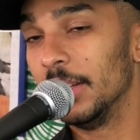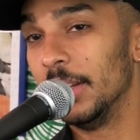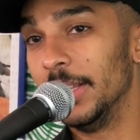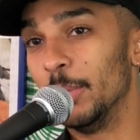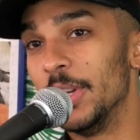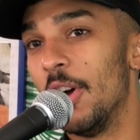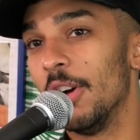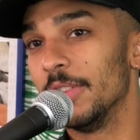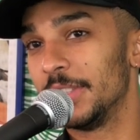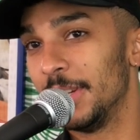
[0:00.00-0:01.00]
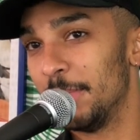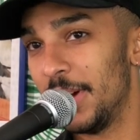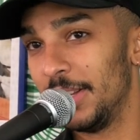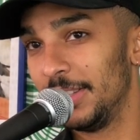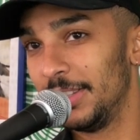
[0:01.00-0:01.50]
And then we harvested a
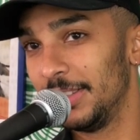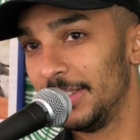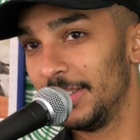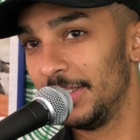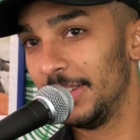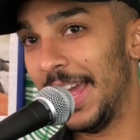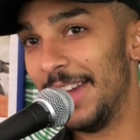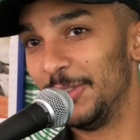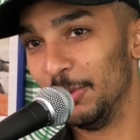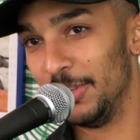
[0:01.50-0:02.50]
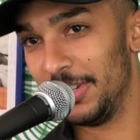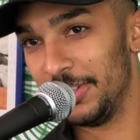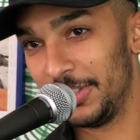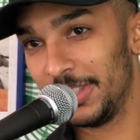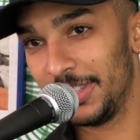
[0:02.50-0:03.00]
bond after
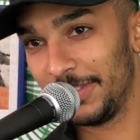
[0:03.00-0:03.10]
Rutgers.